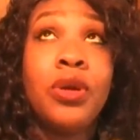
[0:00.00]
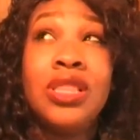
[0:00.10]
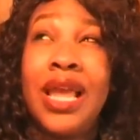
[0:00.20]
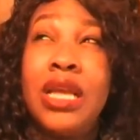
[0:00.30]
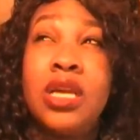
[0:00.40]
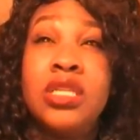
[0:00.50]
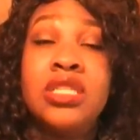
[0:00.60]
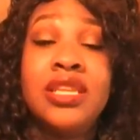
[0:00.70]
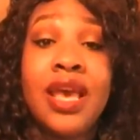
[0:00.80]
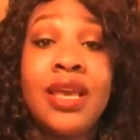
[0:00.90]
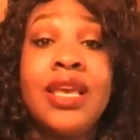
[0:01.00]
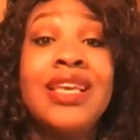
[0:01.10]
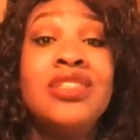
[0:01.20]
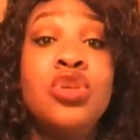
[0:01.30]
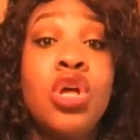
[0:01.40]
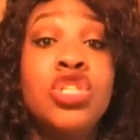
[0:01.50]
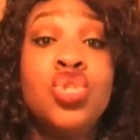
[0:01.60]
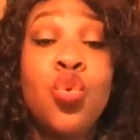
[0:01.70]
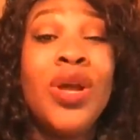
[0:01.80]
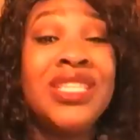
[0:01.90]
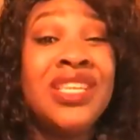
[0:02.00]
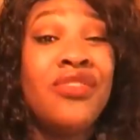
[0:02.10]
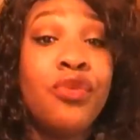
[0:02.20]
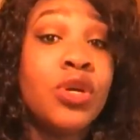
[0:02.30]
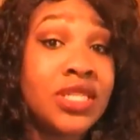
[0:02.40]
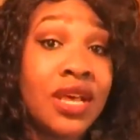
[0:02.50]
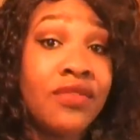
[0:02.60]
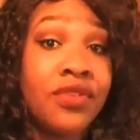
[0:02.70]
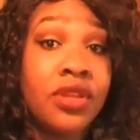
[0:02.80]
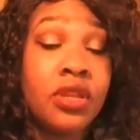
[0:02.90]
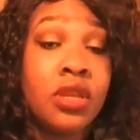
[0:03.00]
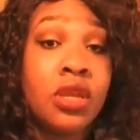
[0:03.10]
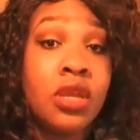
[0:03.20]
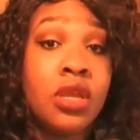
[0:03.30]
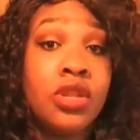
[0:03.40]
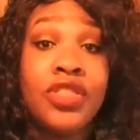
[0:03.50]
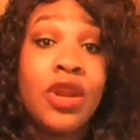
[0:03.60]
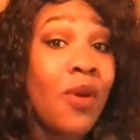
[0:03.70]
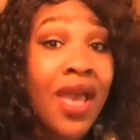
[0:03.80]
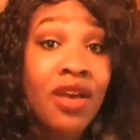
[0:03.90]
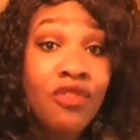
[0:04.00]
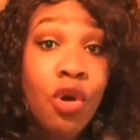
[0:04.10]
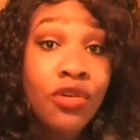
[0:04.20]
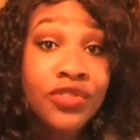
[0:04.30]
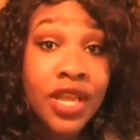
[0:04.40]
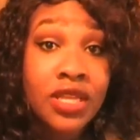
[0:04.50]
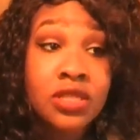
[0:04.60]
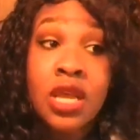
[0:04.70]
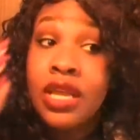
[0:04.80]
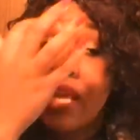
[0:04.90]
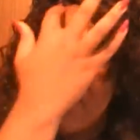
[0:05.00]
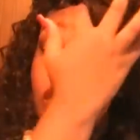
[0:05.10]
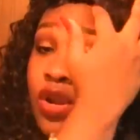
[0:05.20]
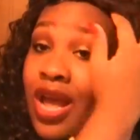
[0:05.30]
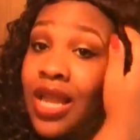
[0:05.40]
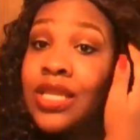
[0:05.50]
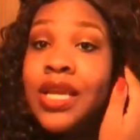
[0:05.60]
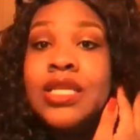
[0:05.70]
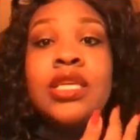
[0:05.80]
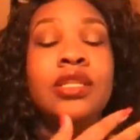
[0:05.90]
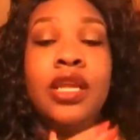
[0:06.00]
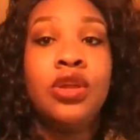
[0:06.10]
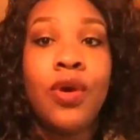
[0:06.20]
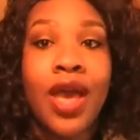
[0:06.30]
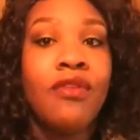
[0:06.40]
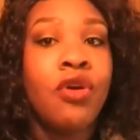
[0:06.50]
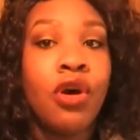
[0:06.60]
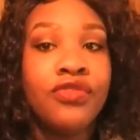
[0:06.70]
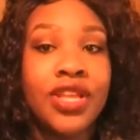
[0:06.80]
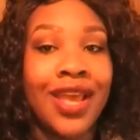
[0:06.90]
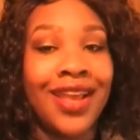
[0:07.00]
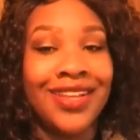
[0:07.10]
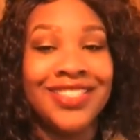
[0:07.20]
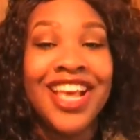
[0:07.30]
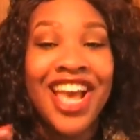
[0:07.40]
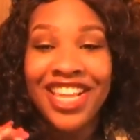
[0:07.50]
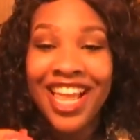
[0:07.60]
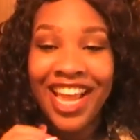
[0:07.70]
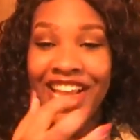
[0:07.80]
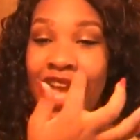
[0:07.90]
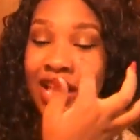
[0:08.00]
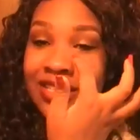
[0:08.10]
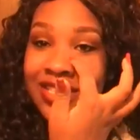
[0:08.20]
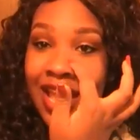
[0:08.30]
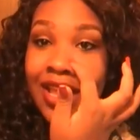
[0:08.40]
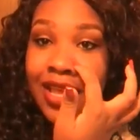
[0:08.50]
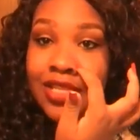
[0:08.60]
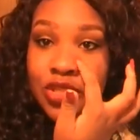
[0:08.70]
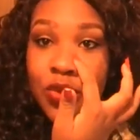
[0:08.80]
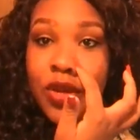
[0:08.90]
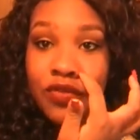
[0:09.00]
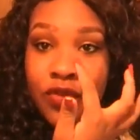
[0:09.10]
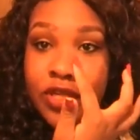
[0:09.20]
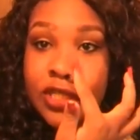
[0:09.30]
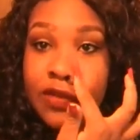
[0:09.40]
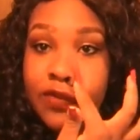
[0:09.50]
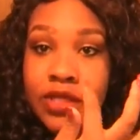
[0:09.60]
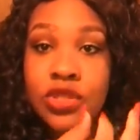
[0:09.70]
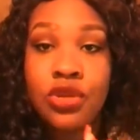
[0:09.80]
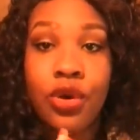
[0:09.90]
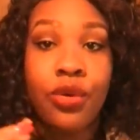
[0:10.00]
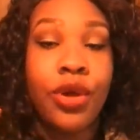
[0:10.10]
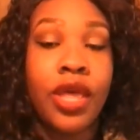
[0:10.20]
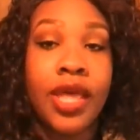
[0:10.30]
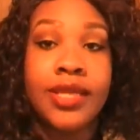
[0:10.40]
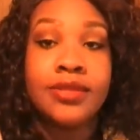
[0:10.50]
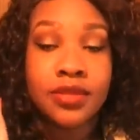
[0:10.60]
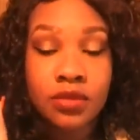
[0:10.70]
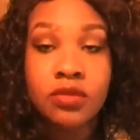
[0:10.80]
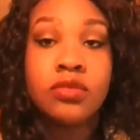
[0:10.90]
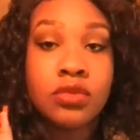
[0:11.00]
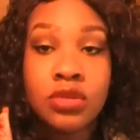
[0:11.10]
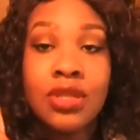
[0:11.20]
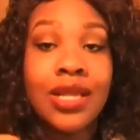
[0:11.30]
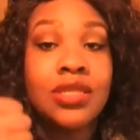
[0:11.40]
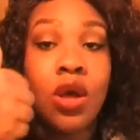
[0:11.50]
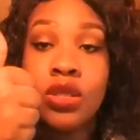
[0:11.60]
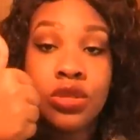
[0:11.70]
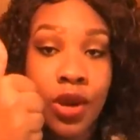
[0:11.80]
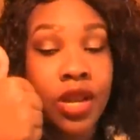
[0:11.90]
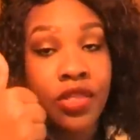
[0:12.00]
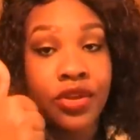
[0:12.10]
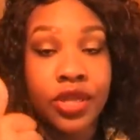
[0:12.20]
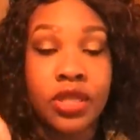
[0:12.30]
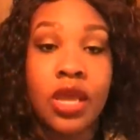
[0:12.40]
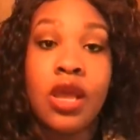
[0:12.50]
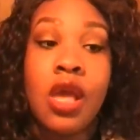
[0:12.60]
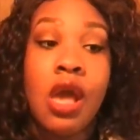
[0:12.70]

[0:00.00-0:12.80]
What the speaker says: Like, tech is 24/7. They don't have off days. Even on holidays, they don't have off days. Like, tech is 24/7. So that's also another good thing.